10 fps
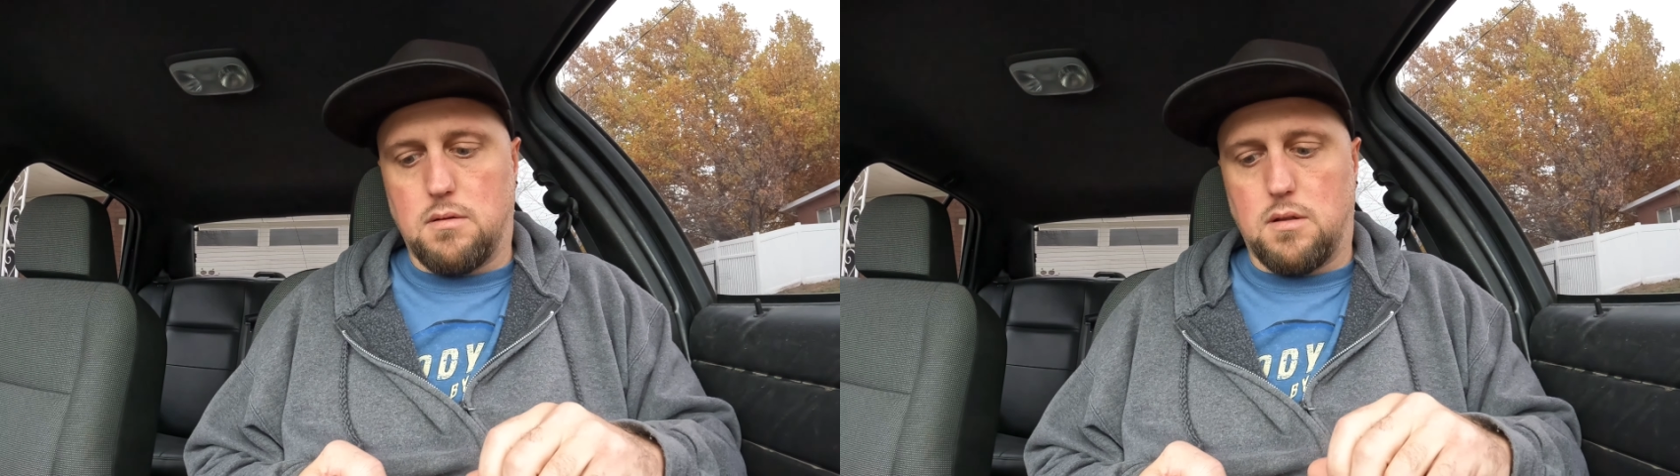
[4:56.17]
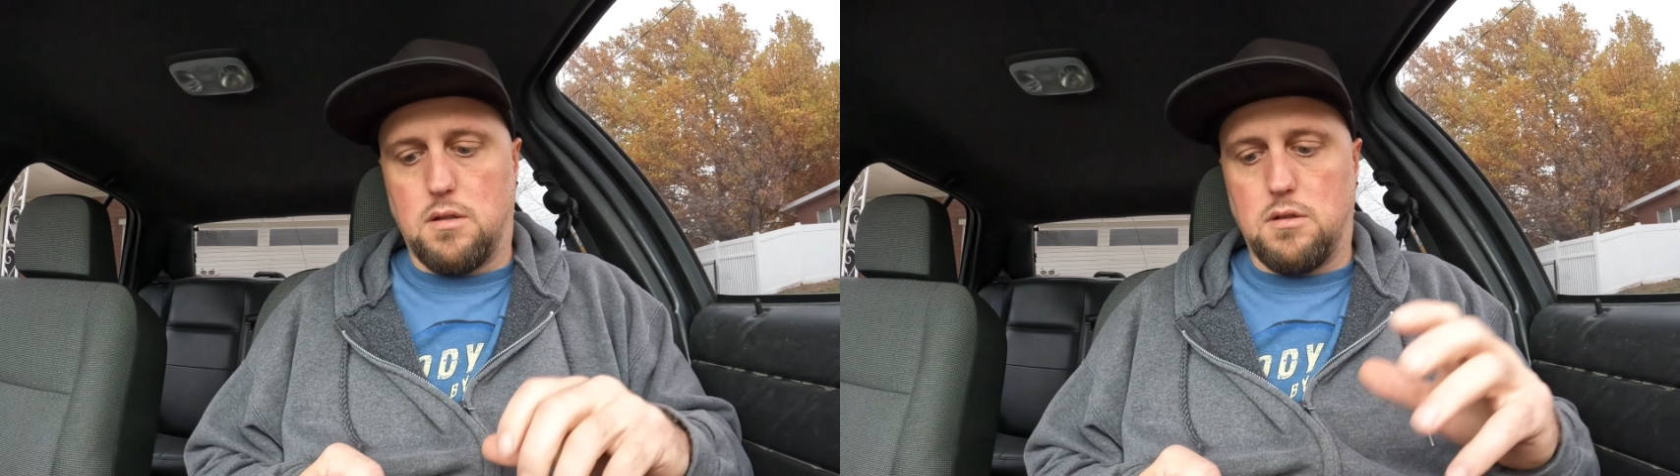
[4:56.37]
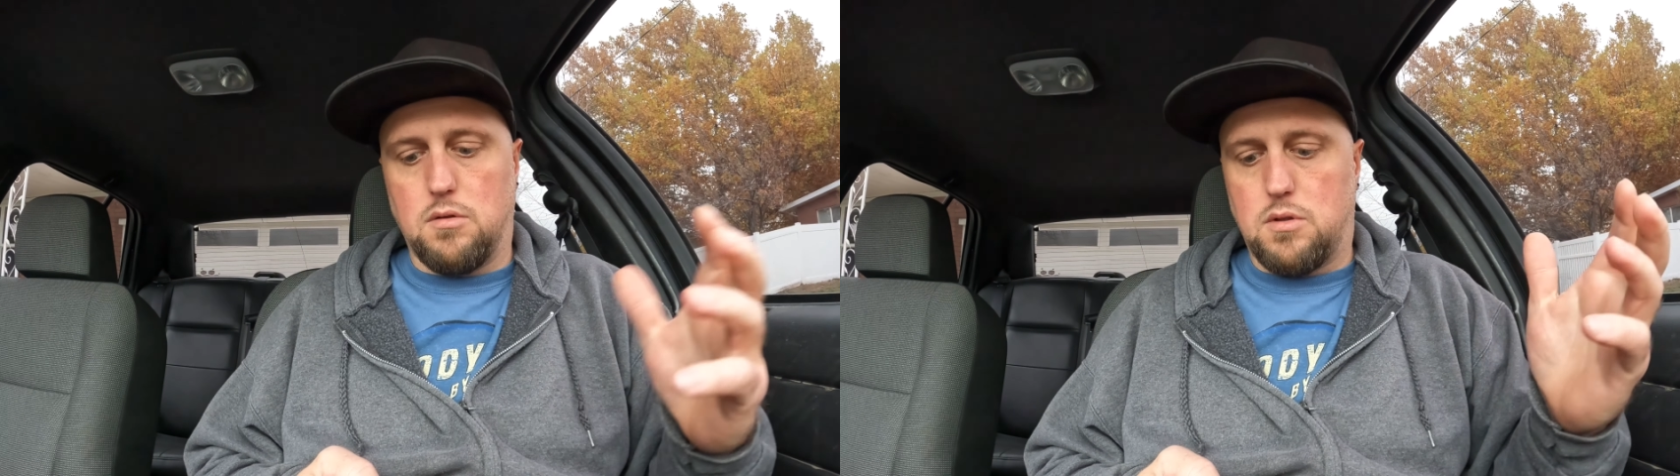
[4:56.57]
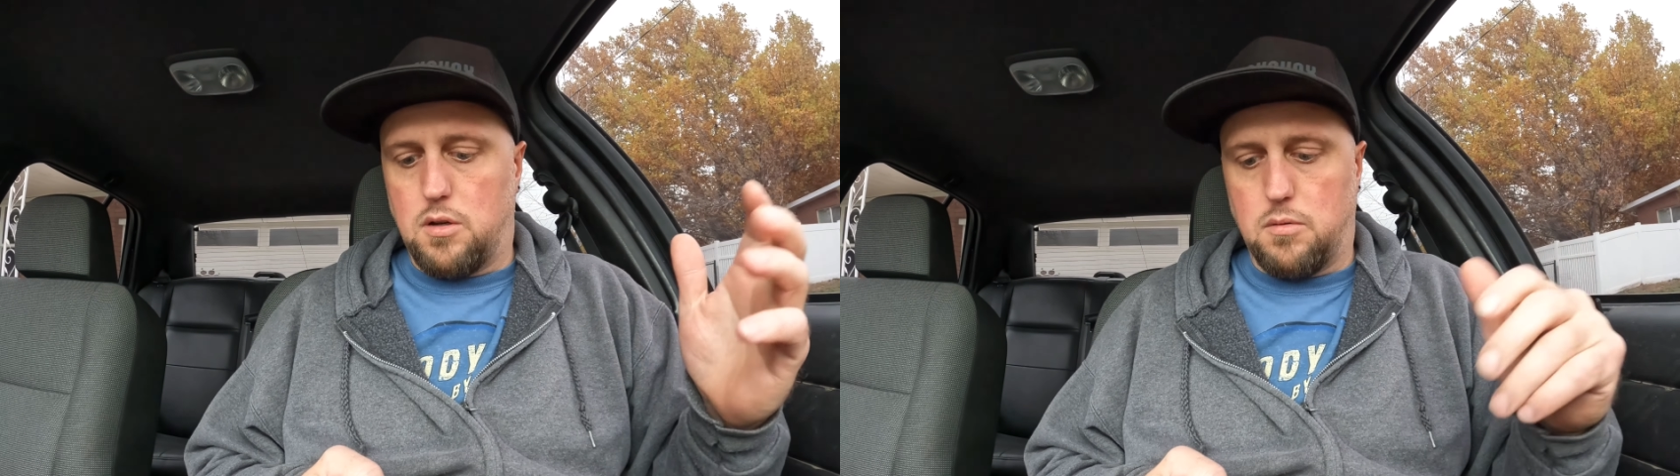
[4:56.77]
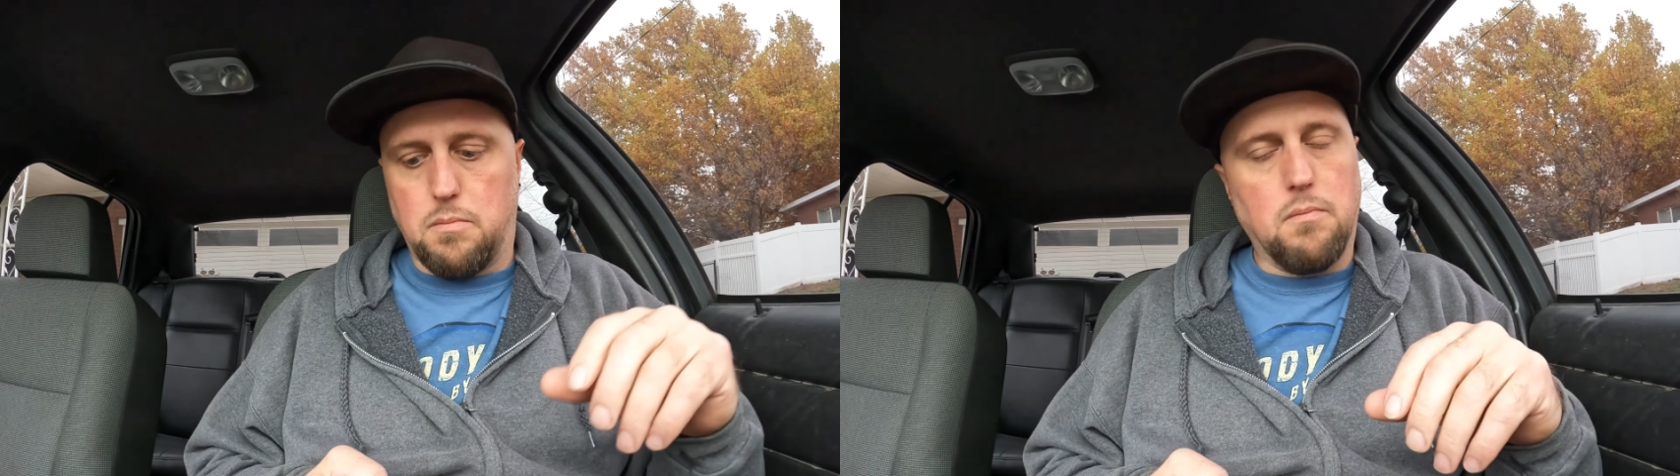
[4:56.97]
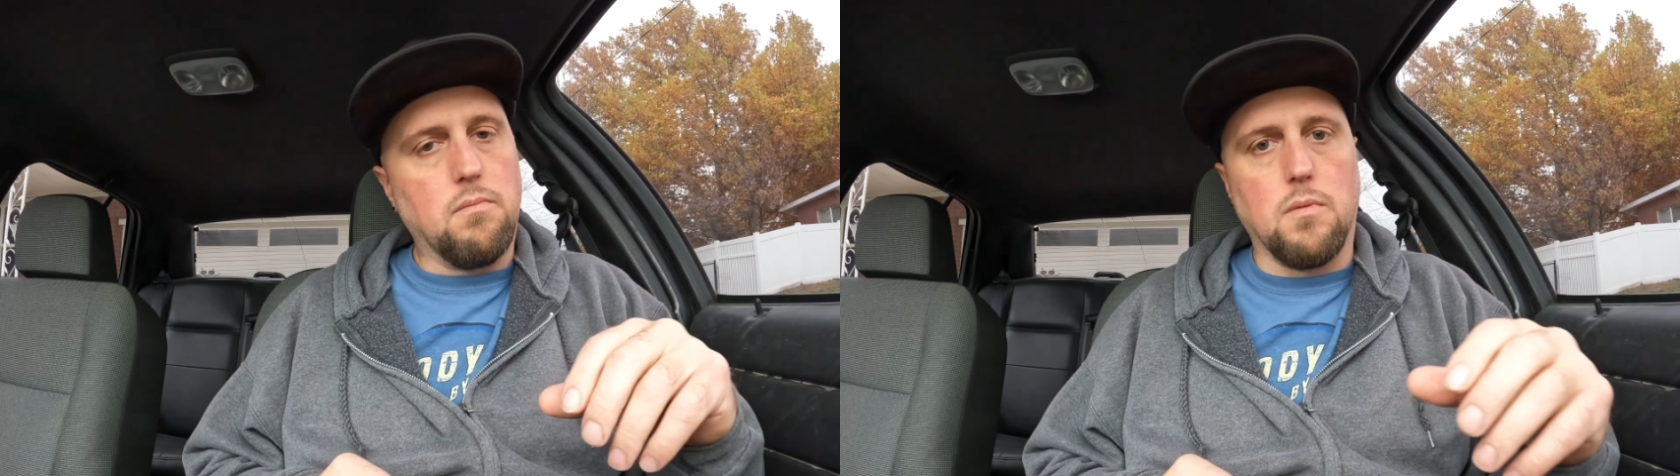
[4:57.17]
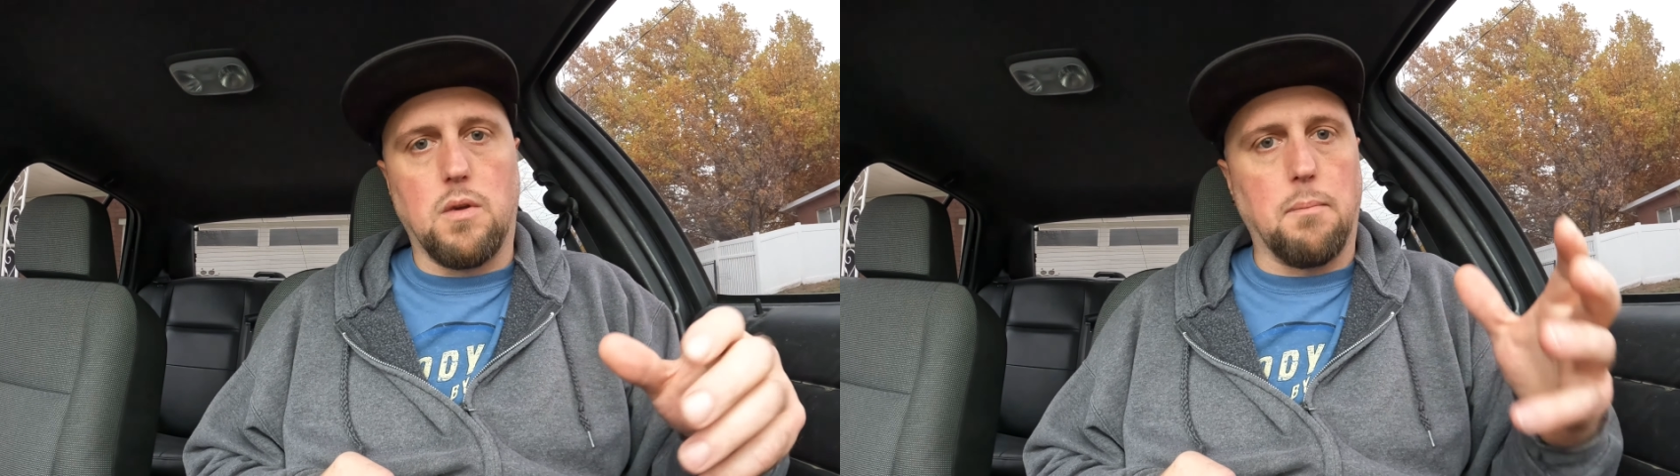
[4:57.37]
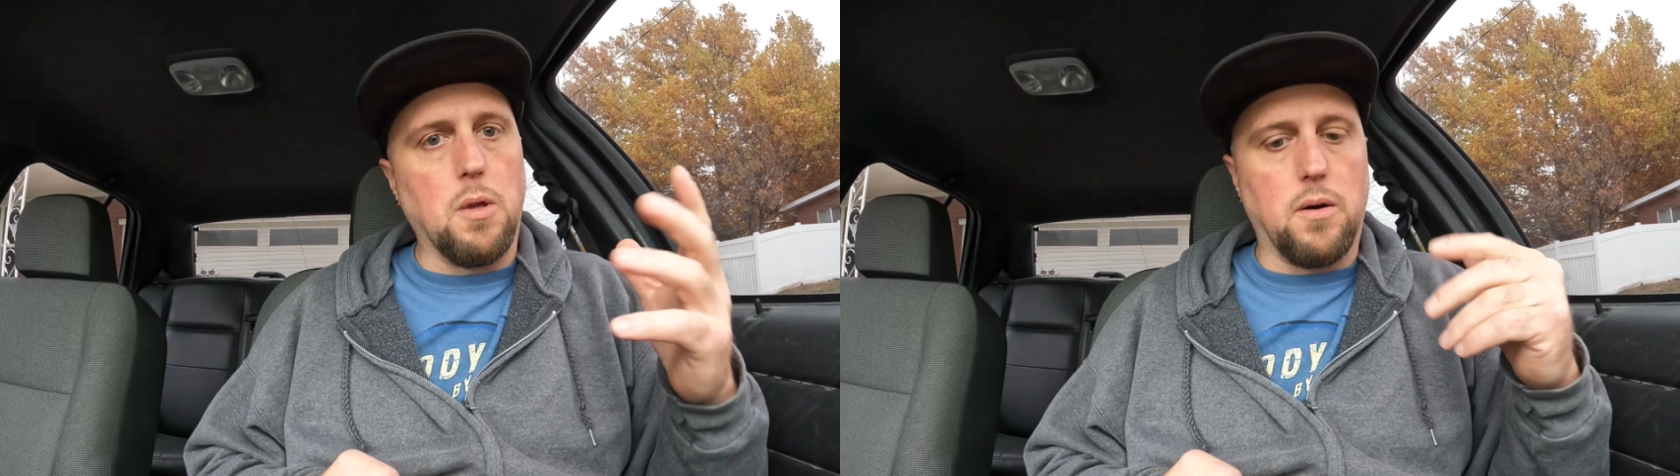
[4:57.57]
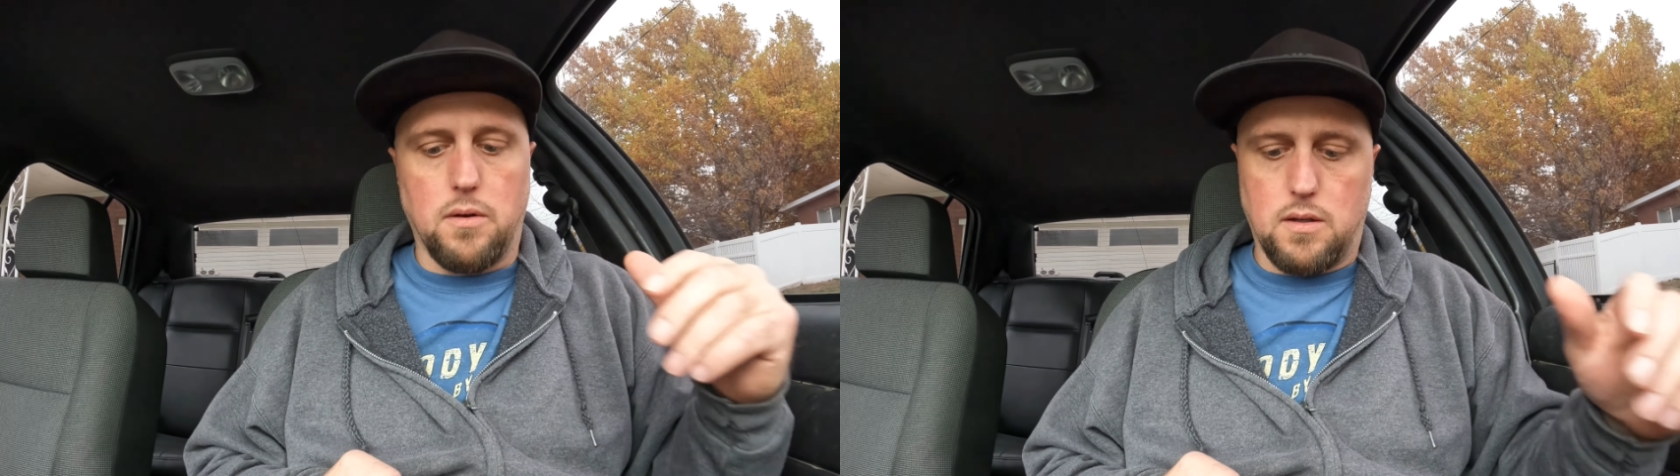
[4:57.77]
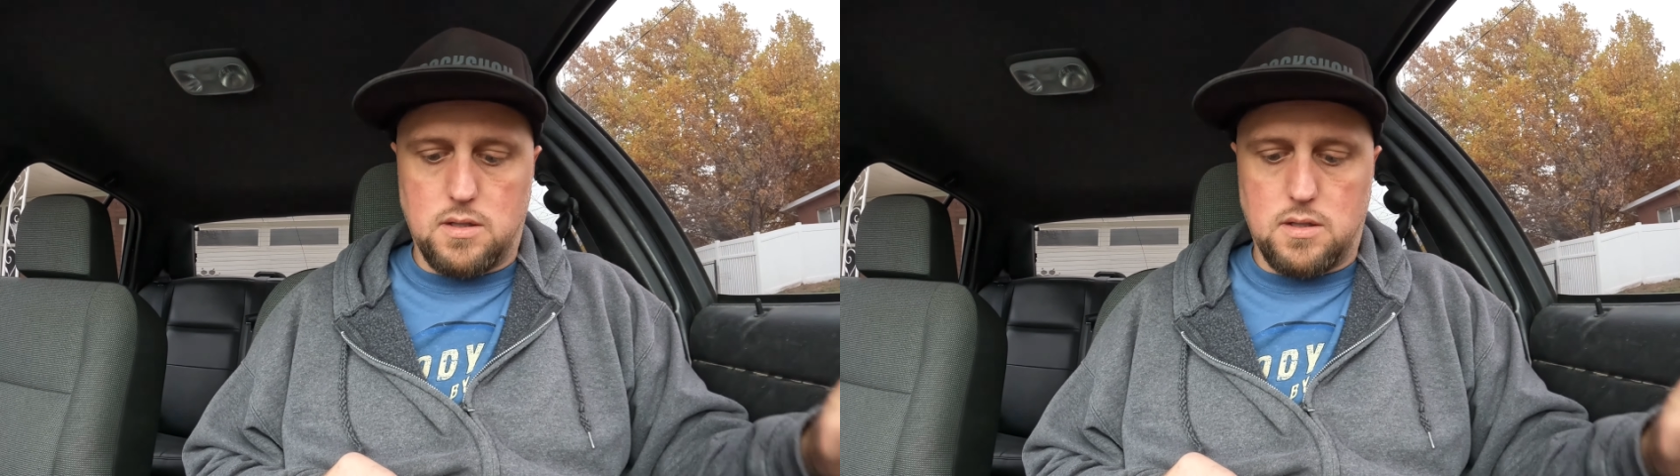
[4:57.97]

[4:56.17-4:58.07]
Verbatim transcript: YouTube uploading